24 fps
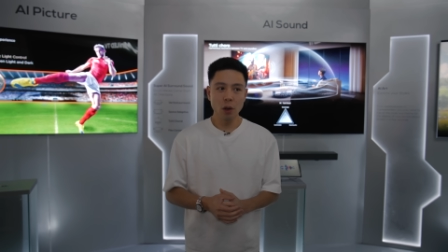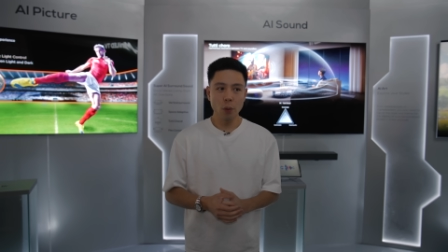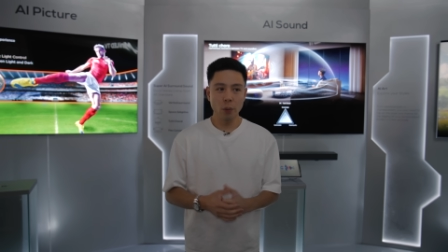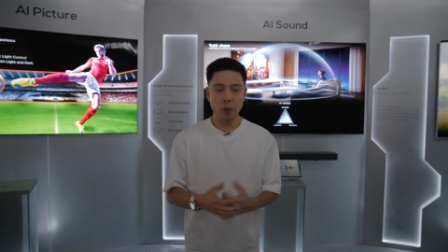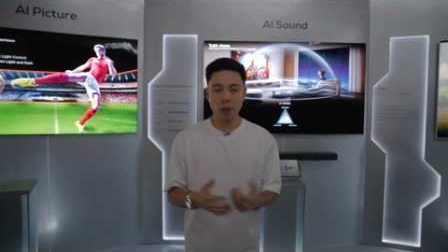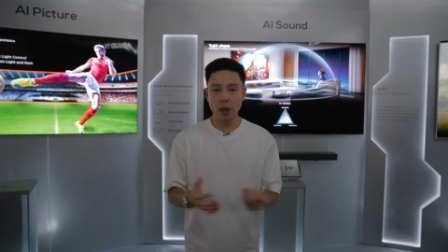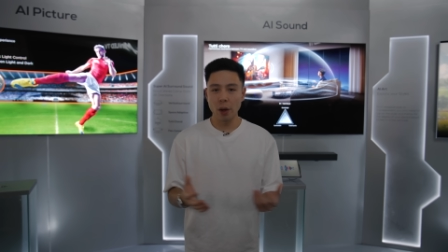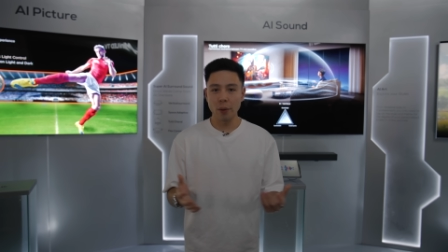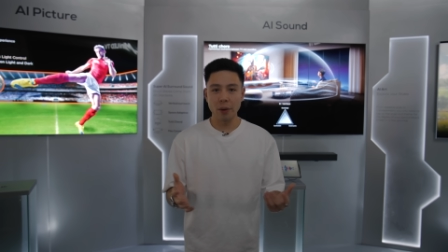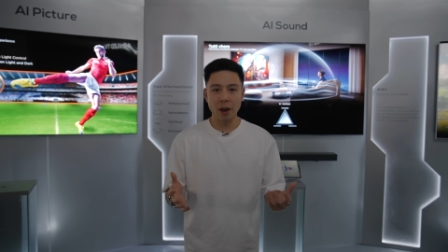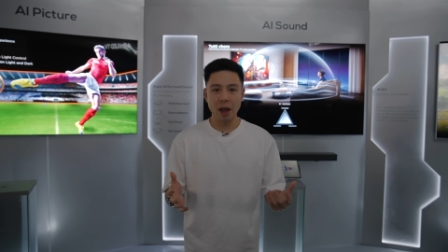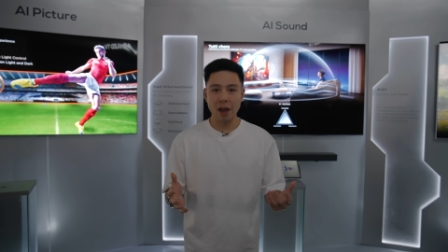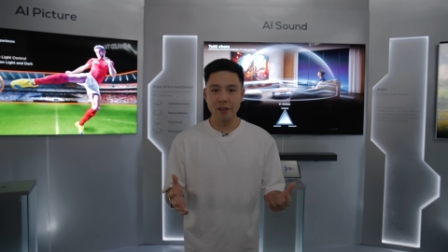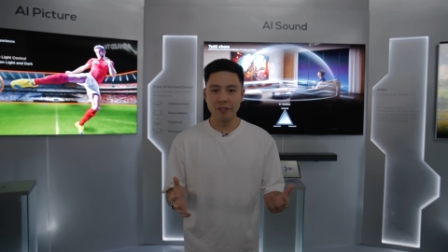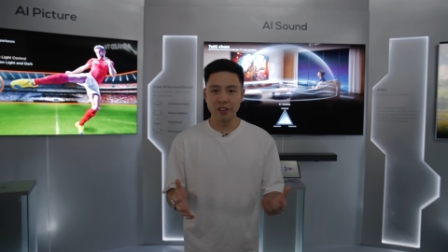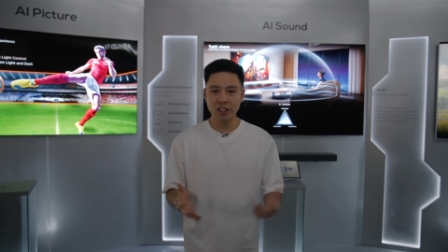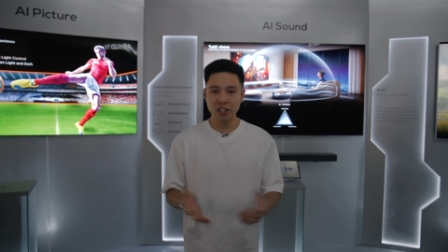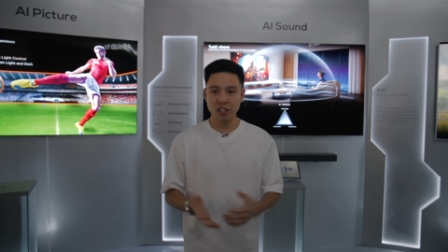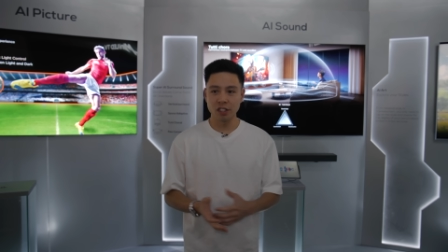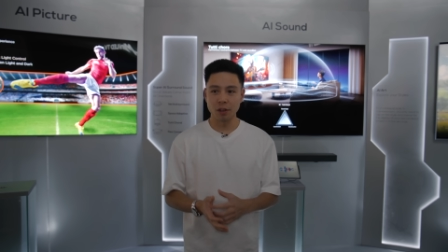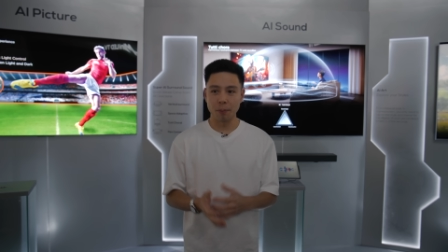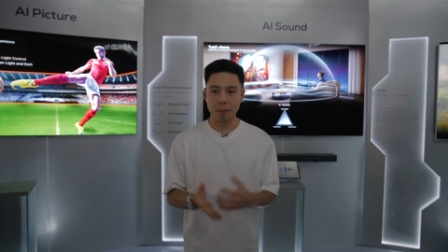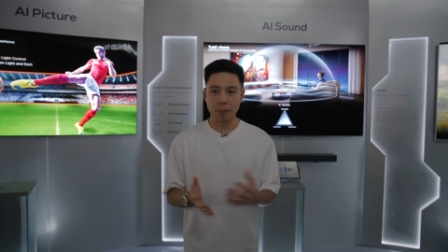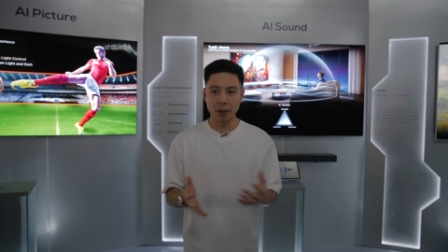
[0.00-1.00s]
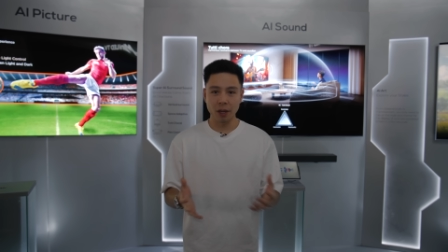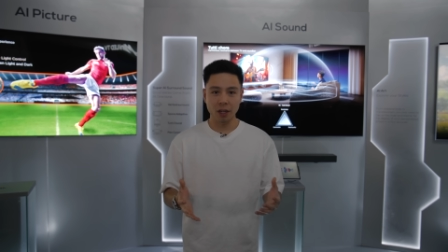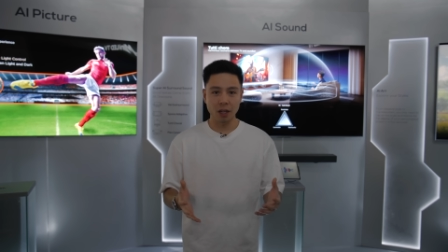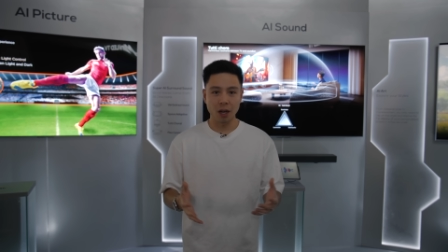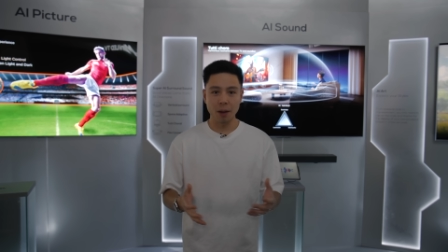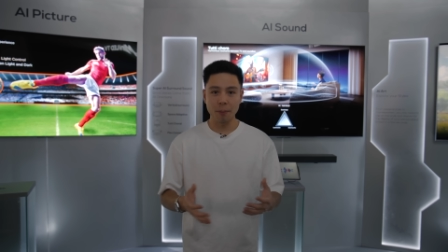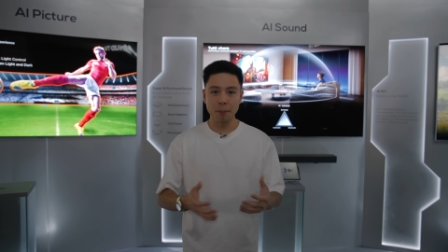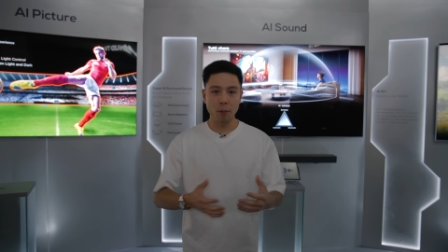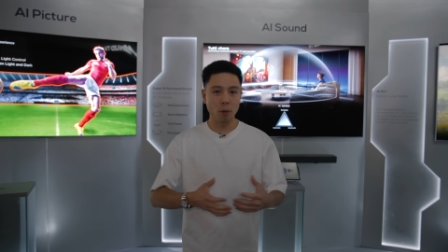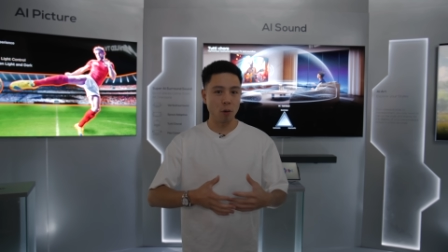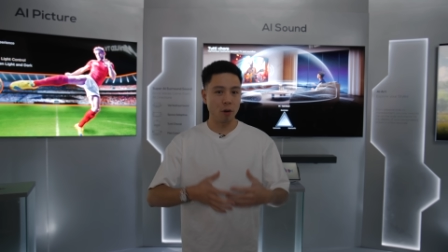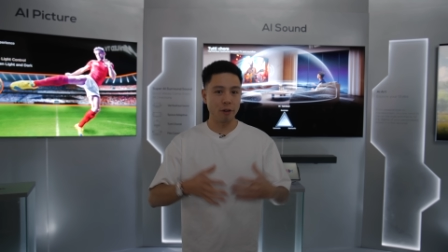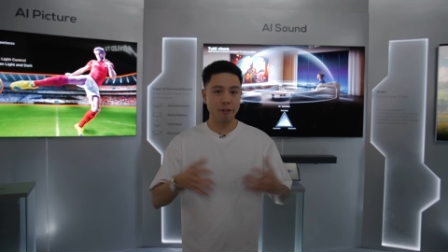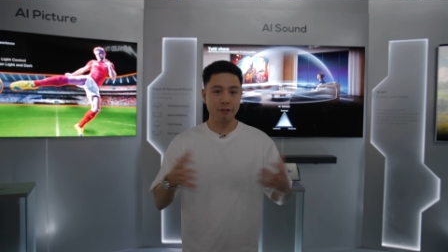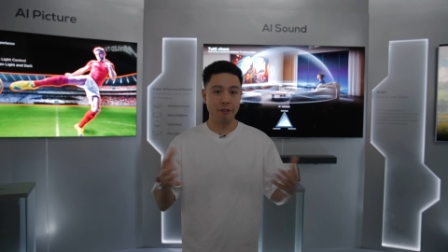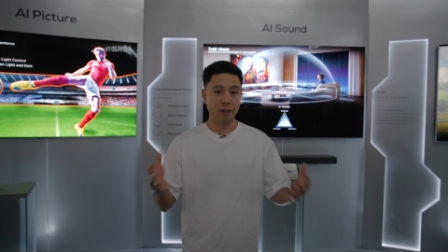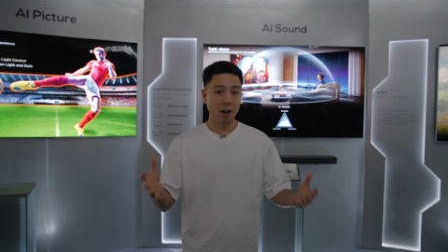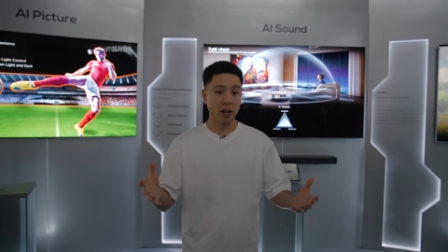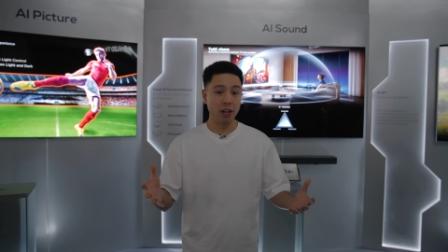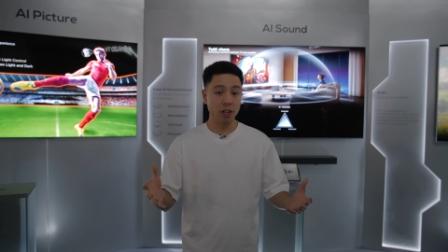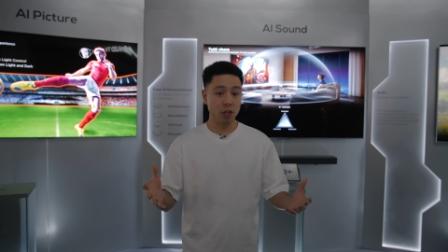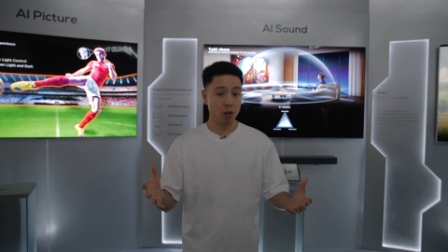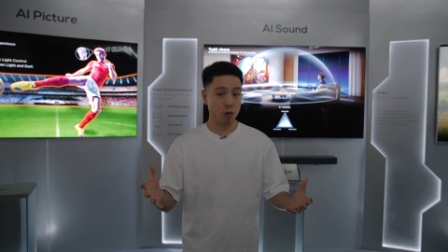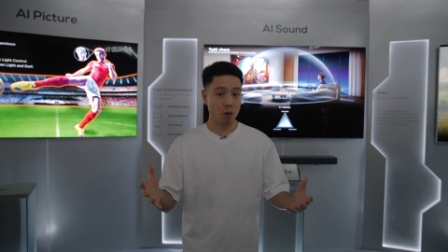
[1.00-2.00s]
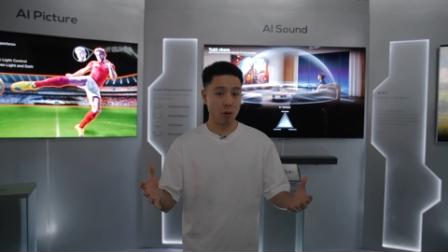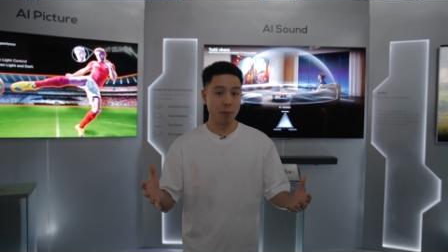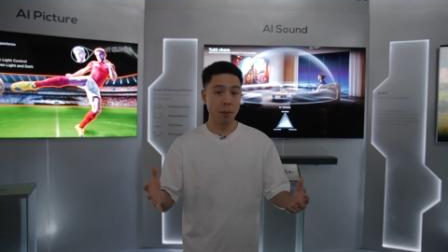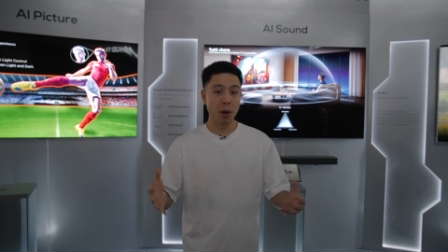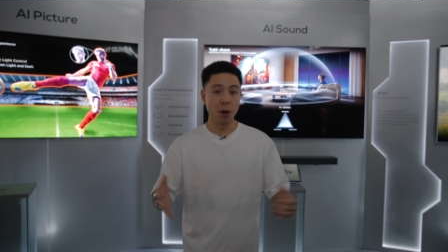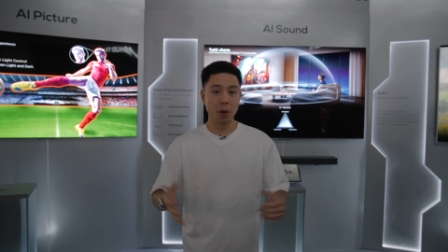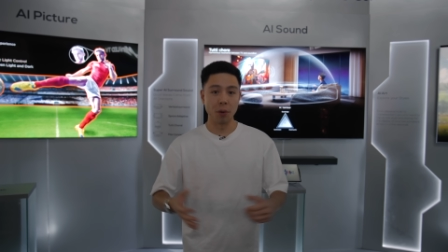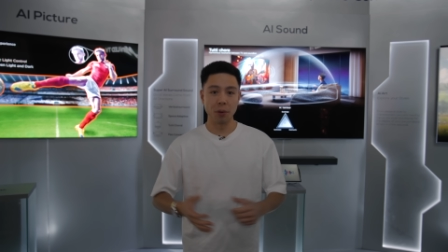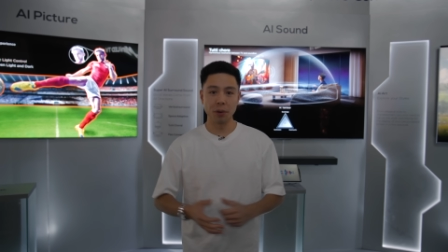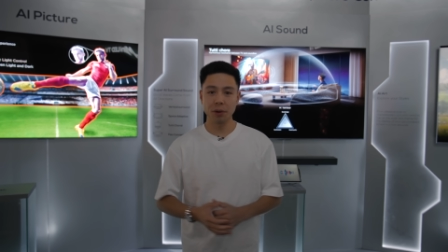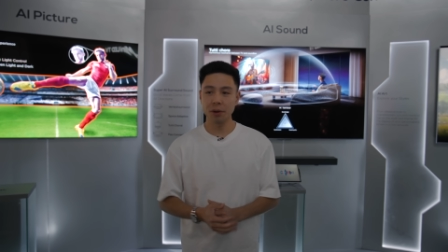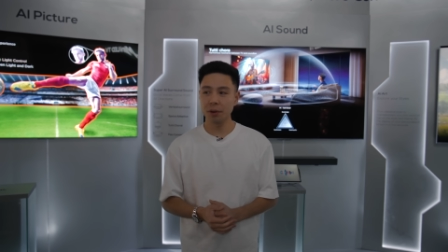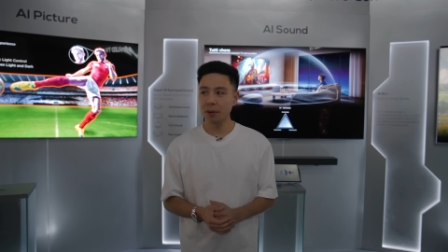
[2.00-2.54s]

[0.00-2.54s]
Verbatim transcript: without having to pick up or find your remote.